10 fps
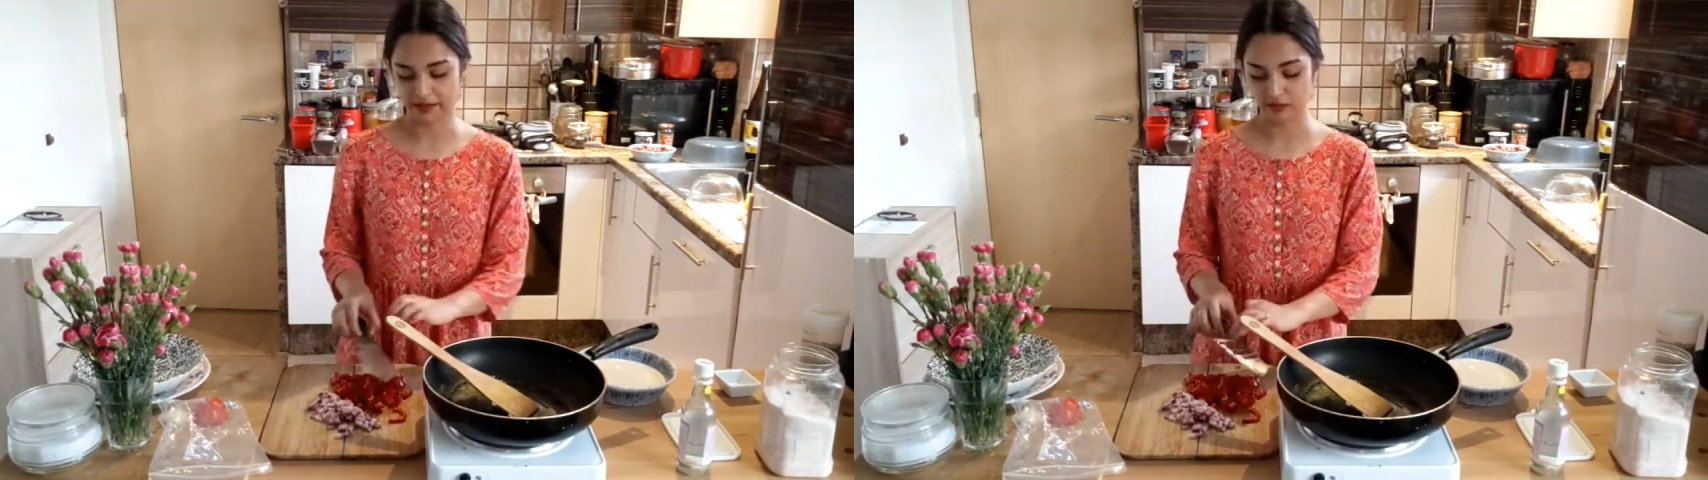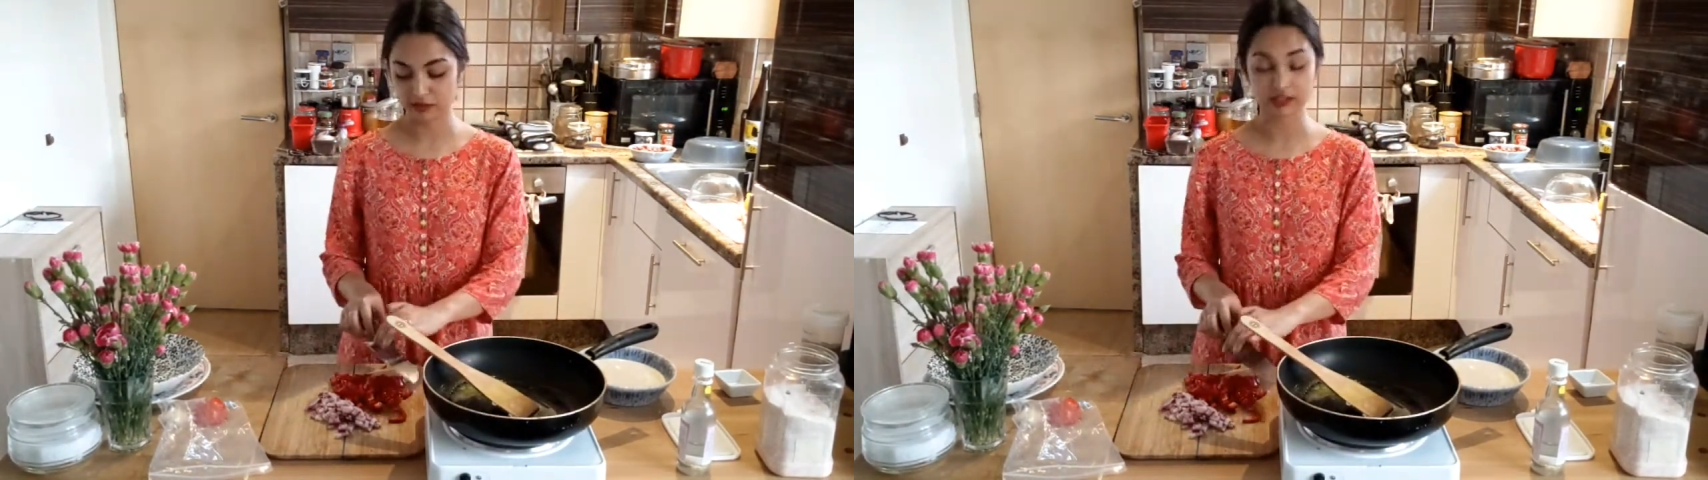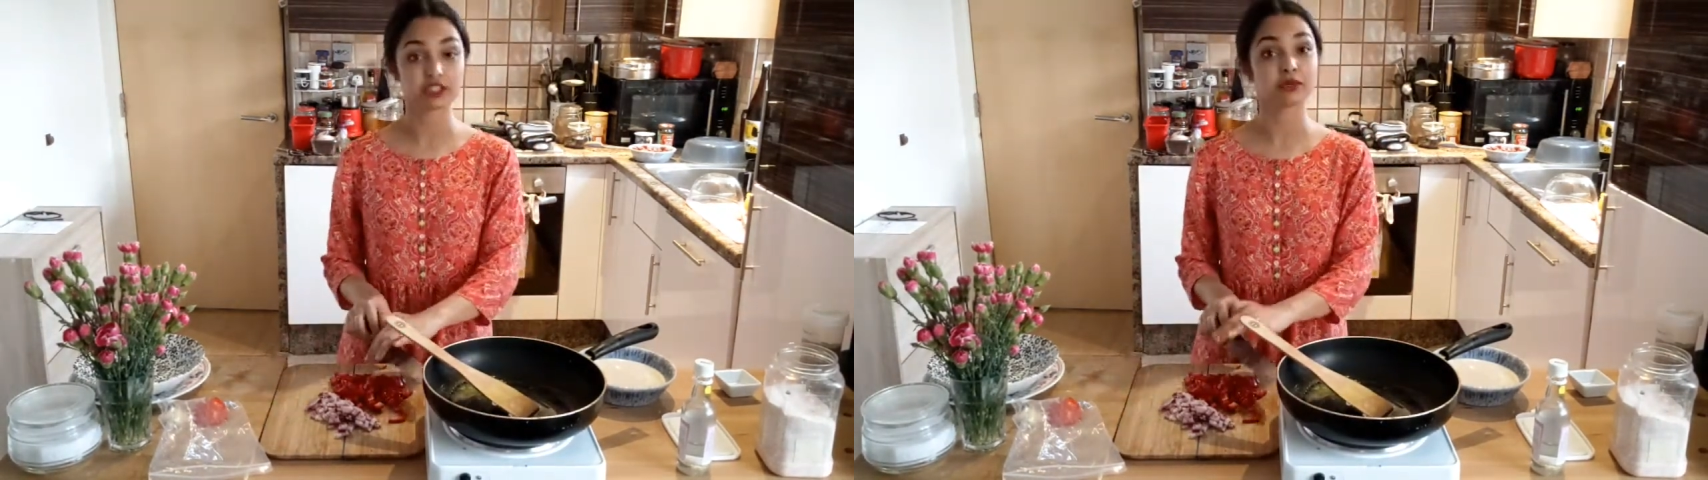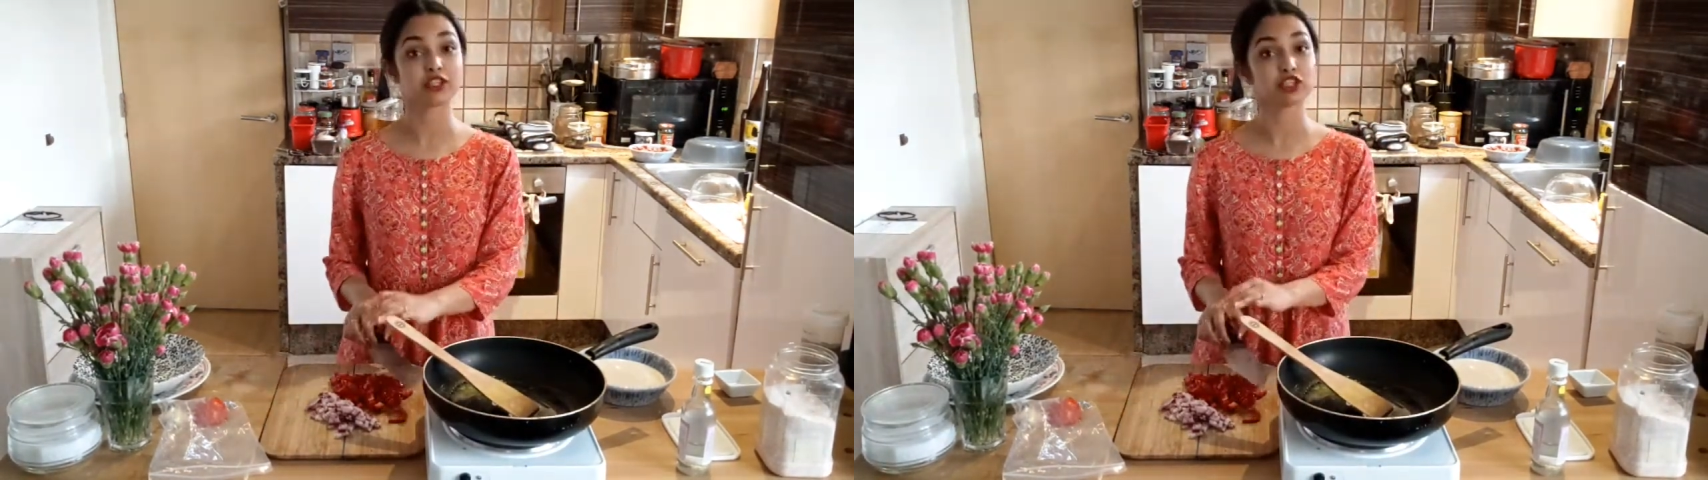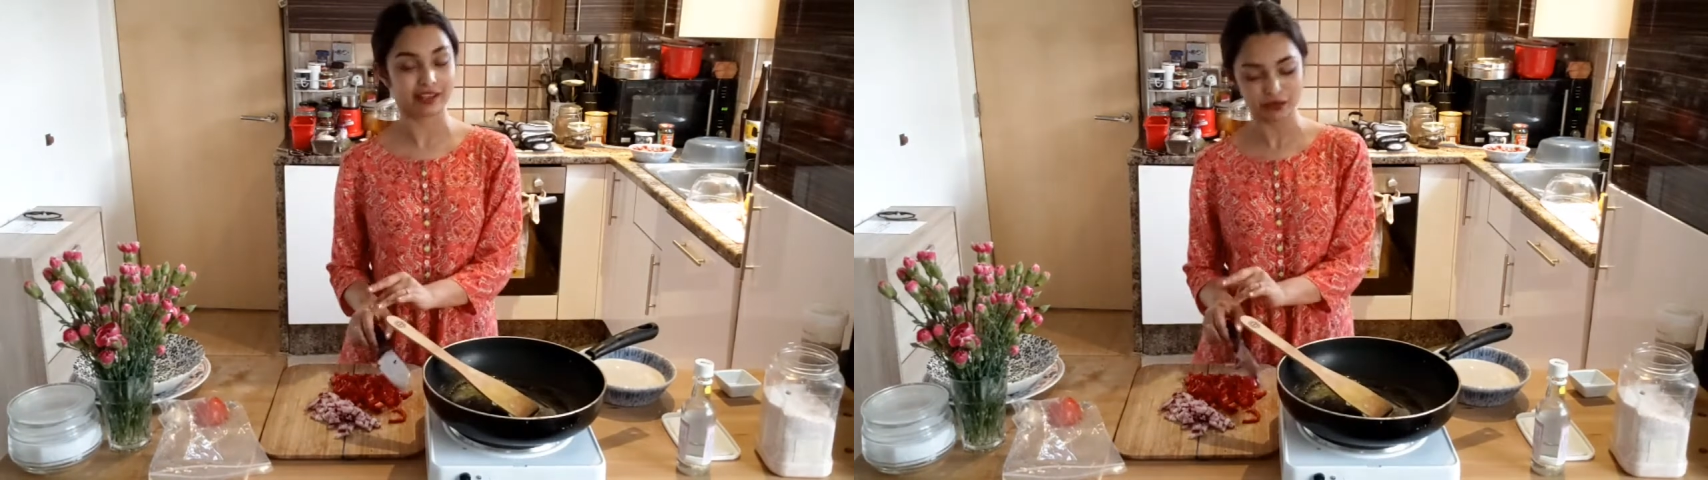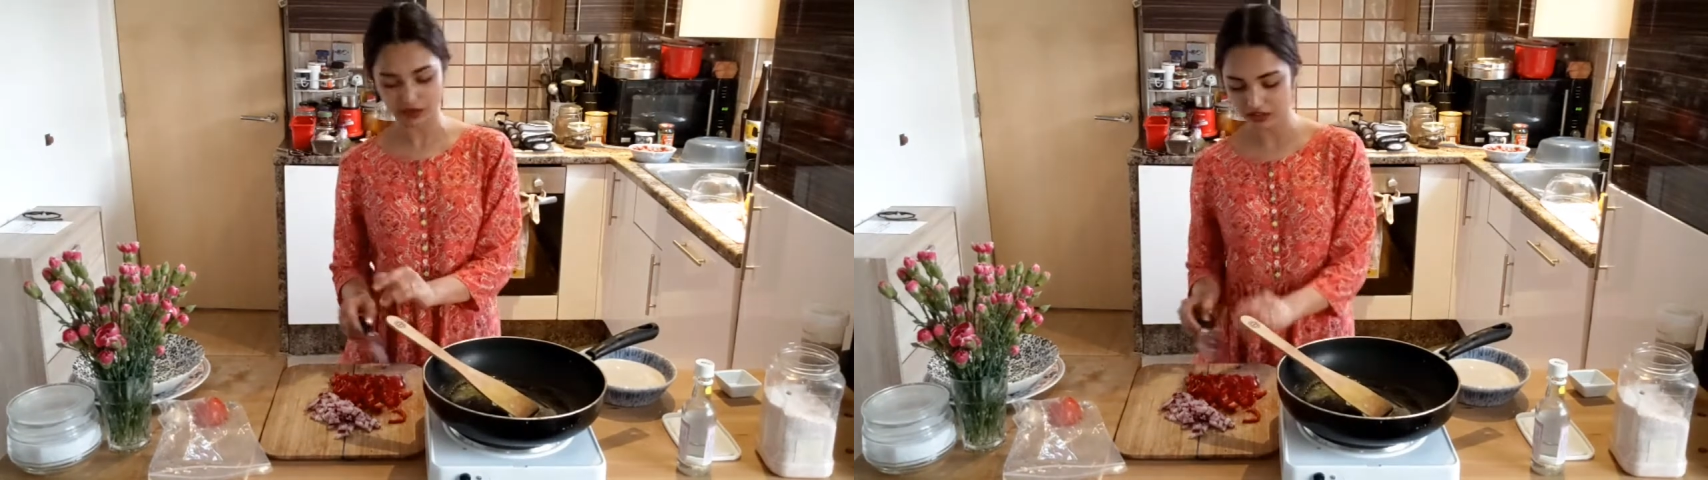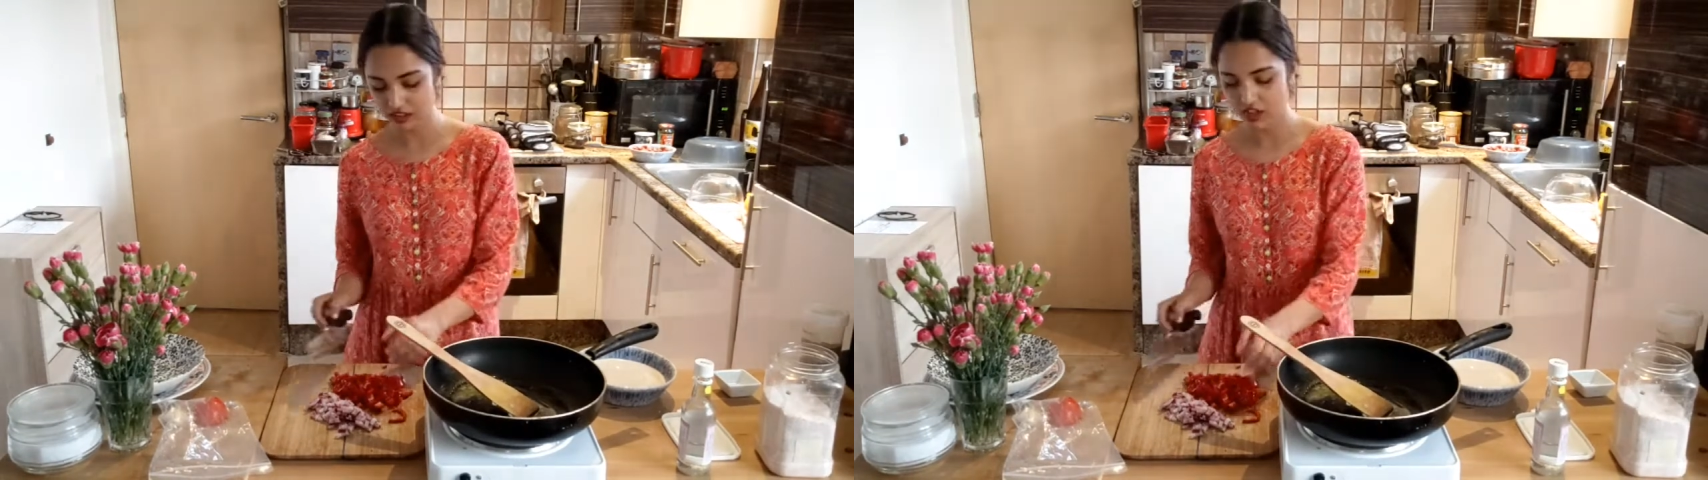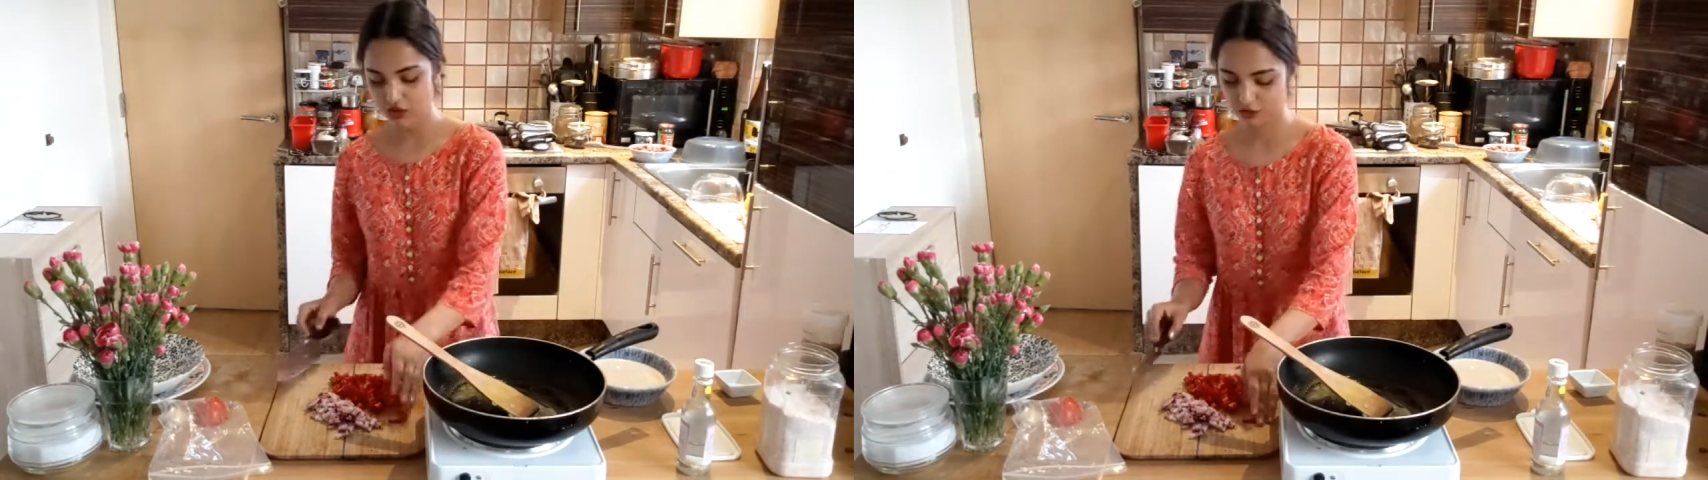Also to a chili oil,